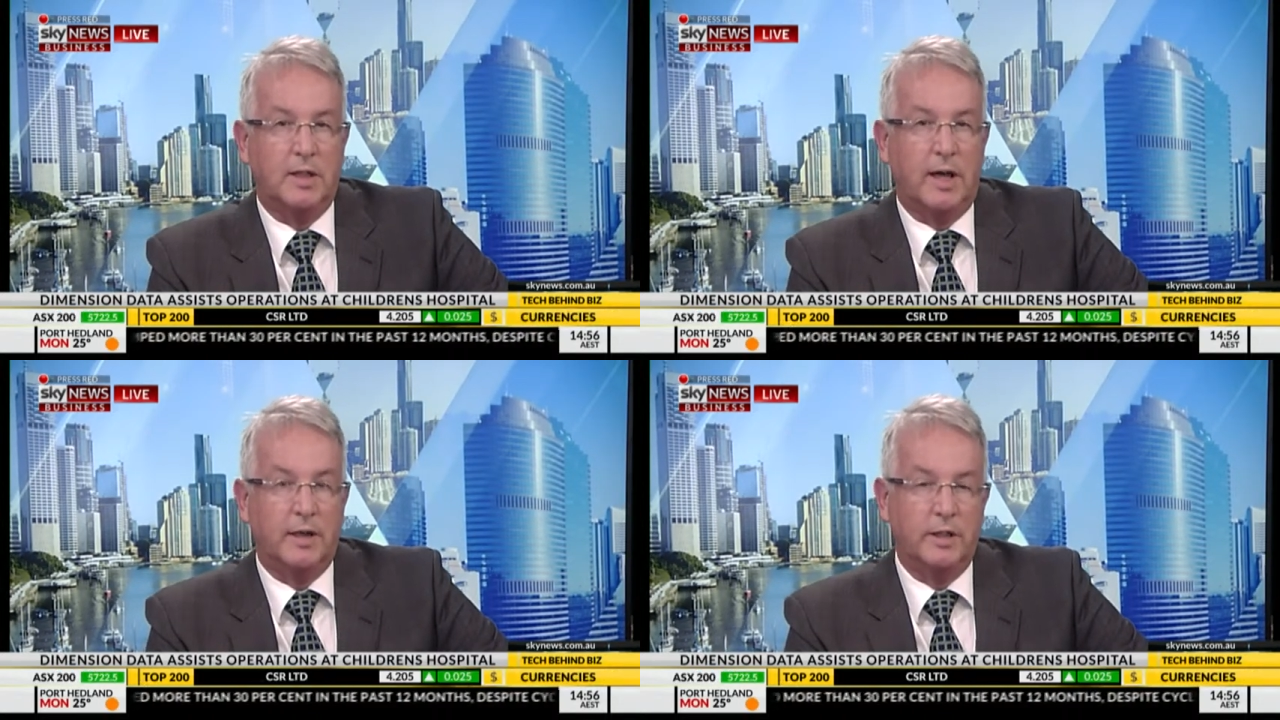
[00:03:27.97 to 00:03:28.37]

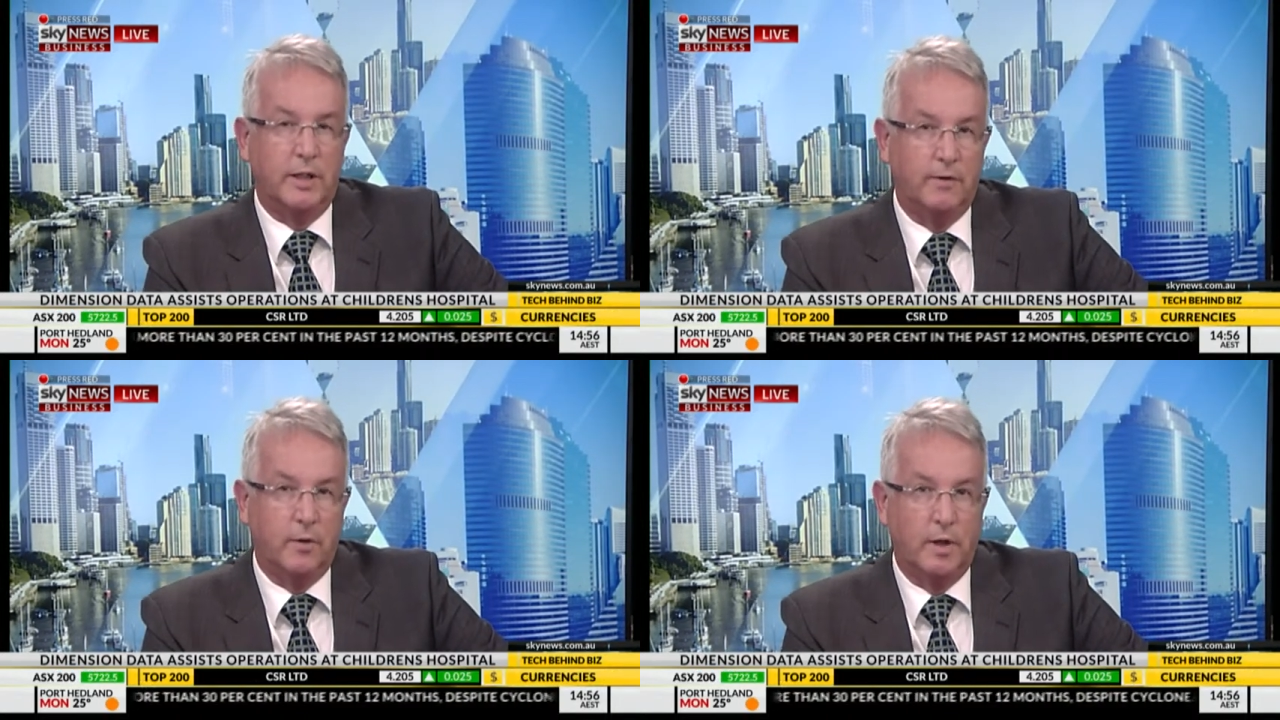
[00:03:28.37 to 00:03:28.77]
Data
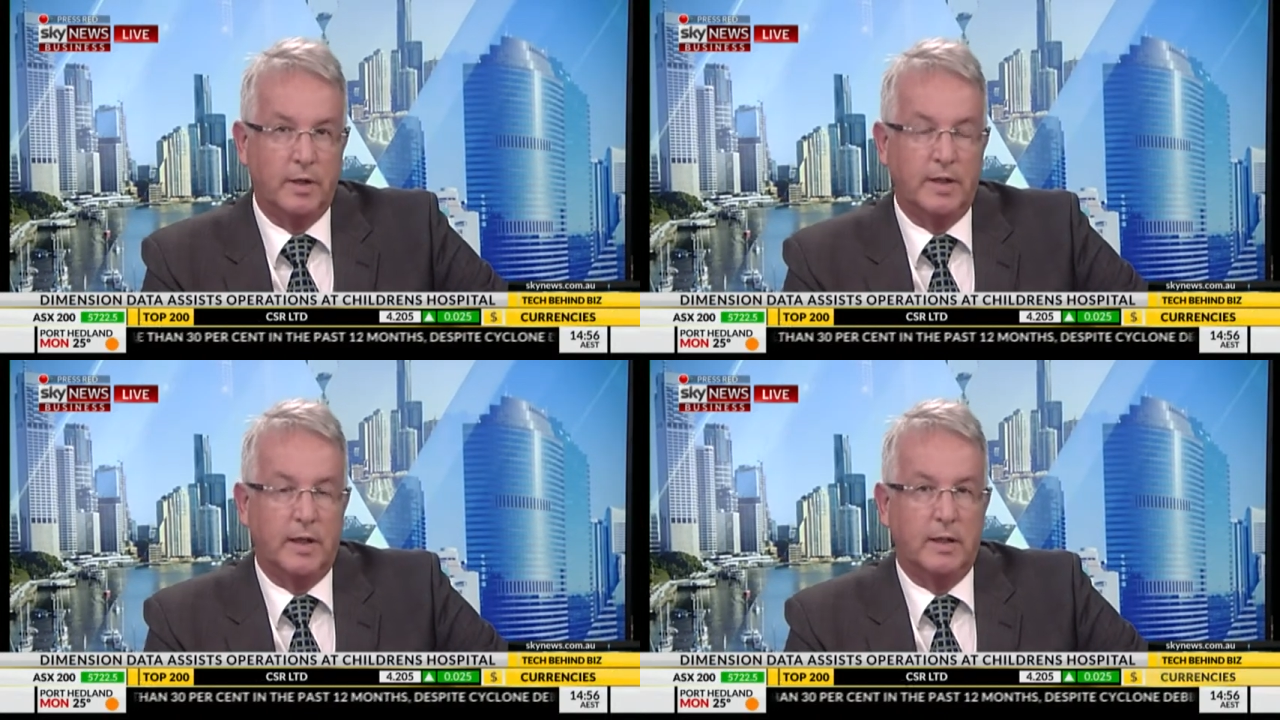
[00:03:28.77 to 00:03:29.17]
did for
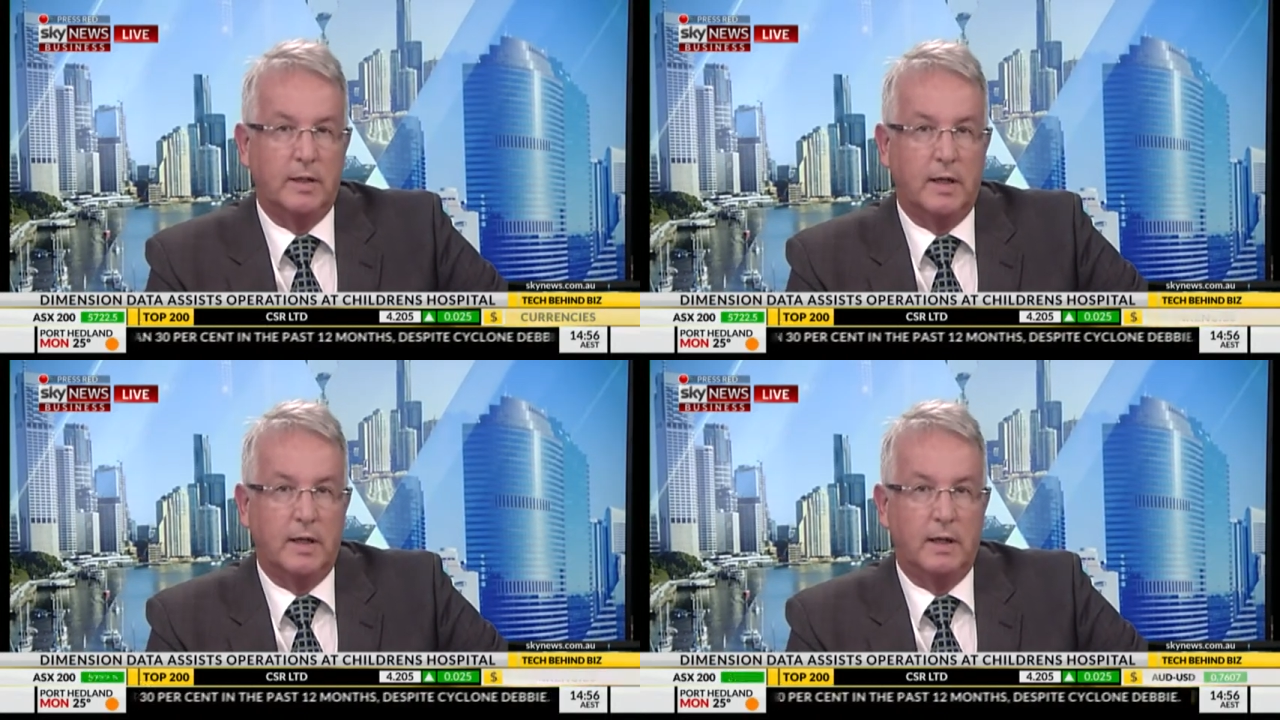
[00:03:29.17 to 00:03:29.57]
us and
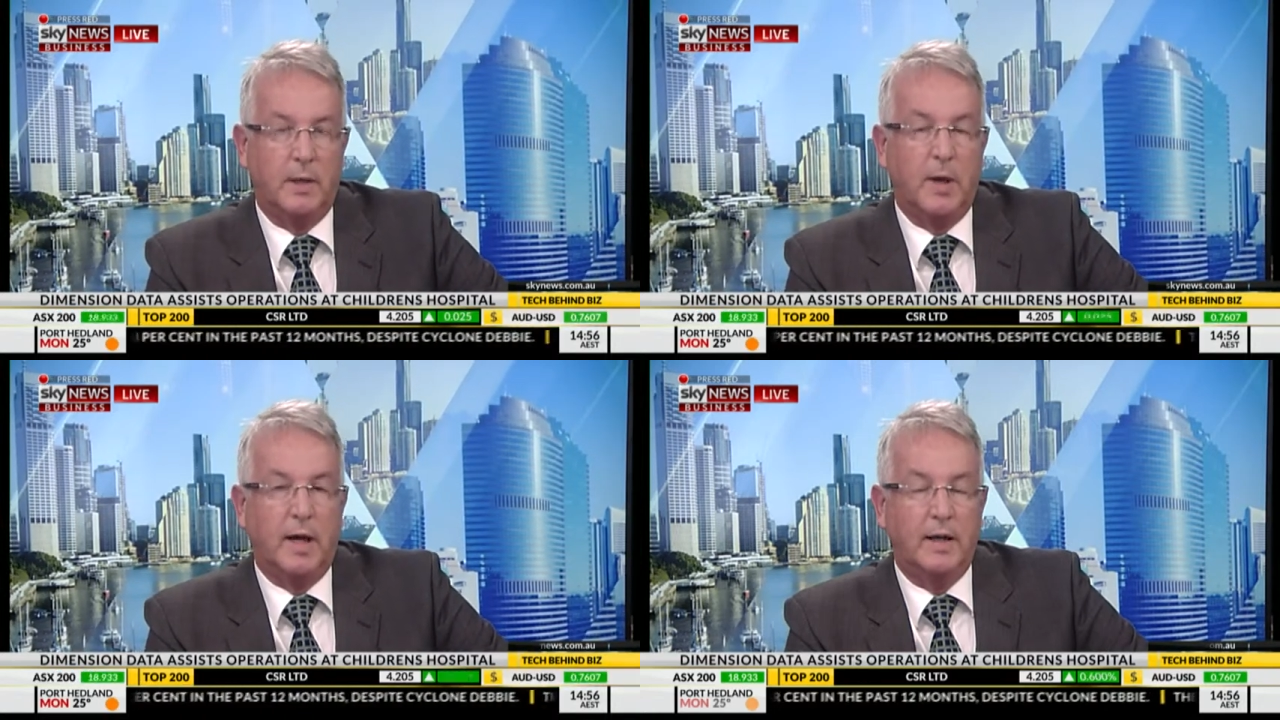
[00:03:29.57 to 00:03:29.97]
their
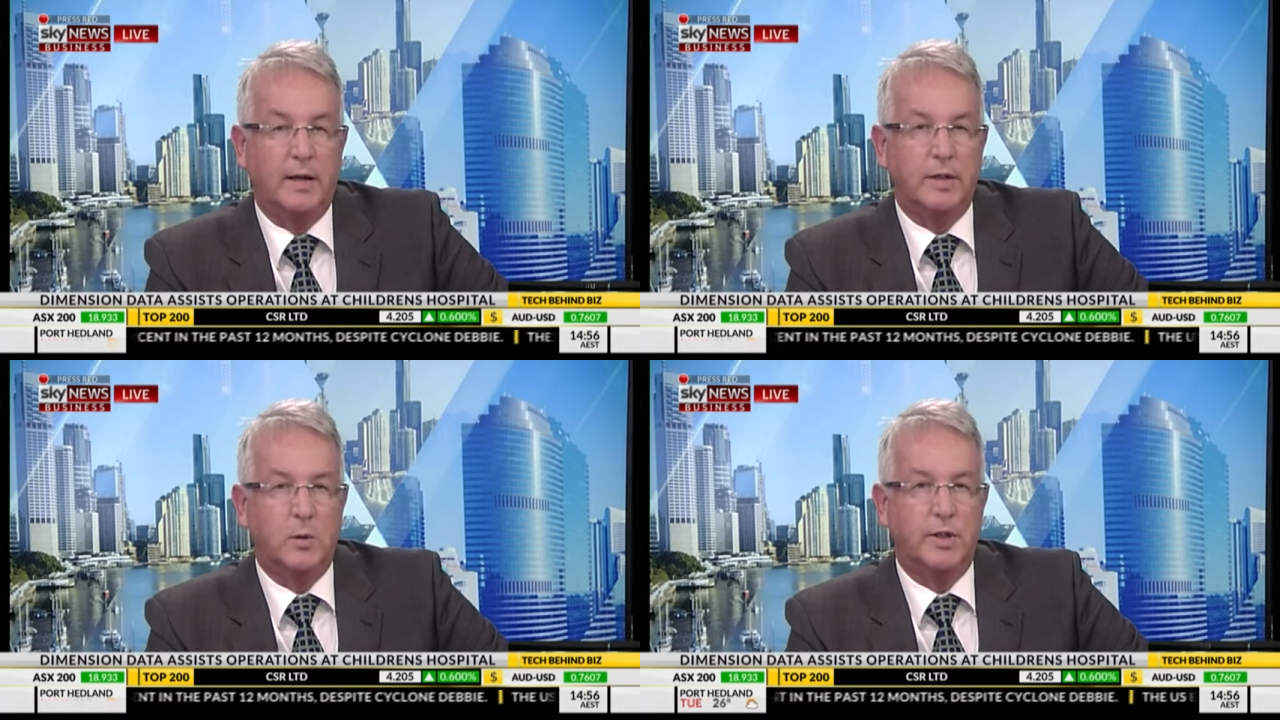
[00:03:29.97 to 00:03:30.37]

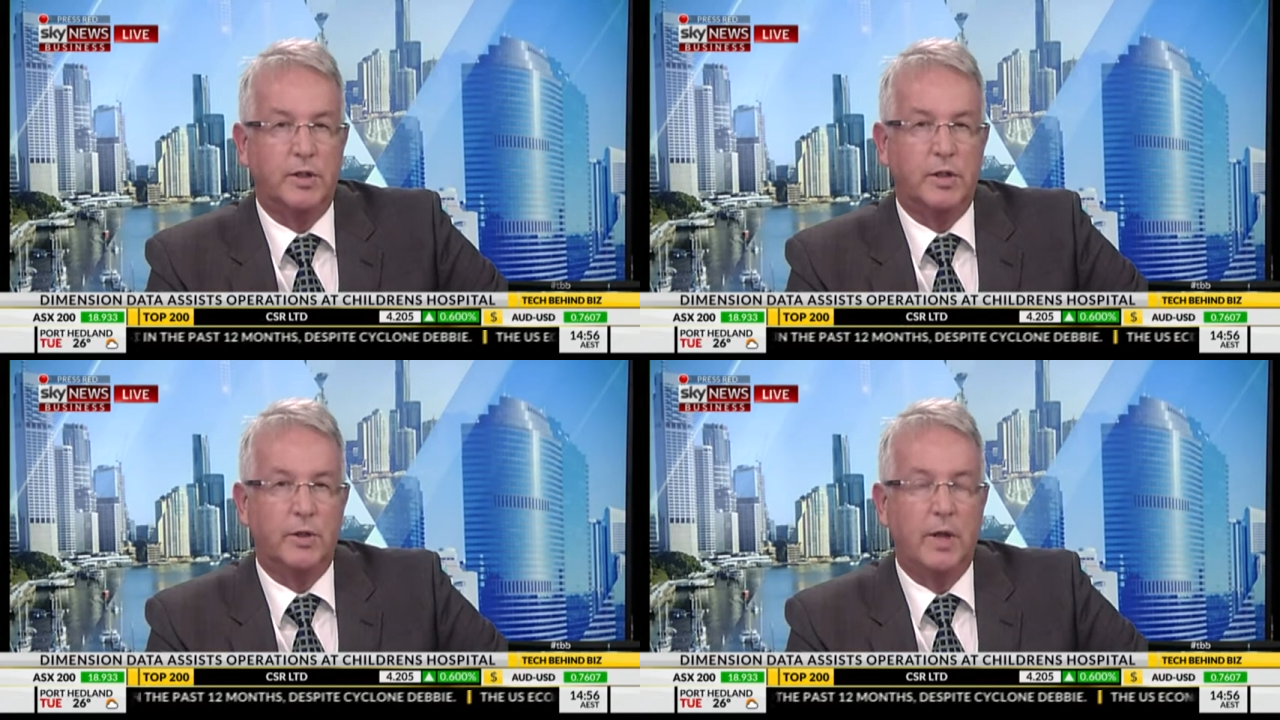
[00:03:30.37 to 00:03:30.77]
partners was
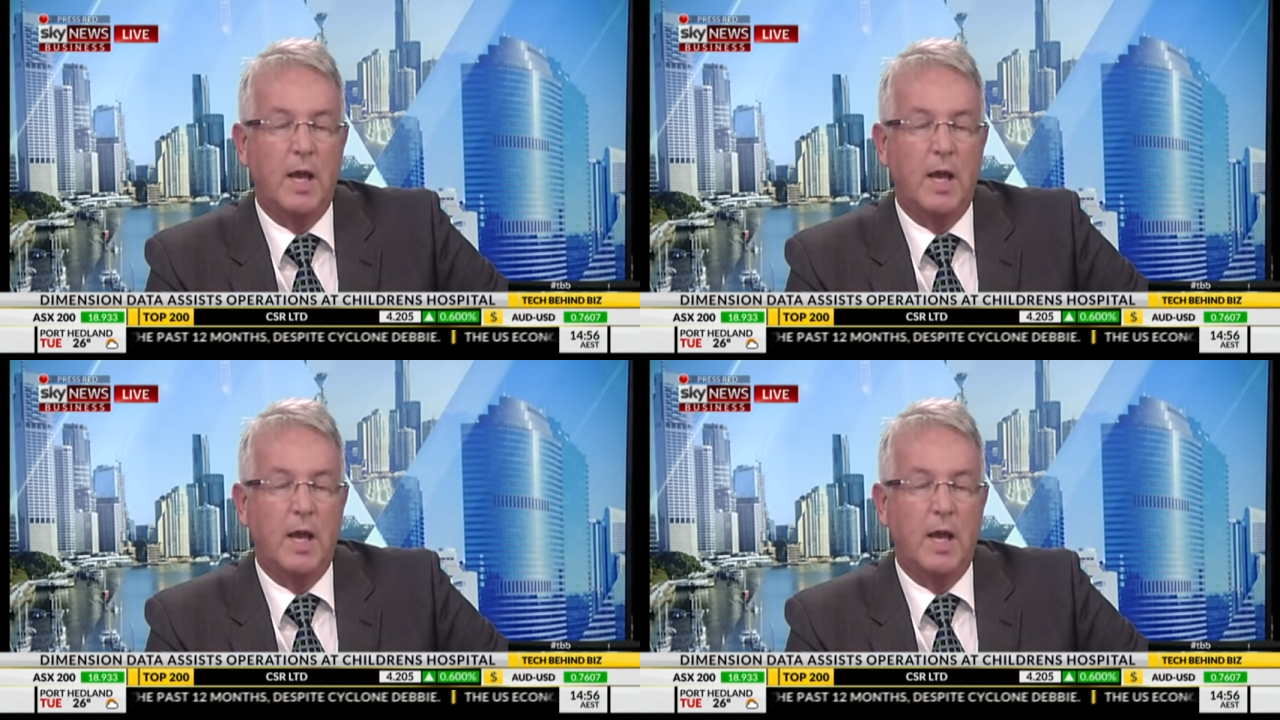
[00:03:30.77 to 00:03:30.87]
to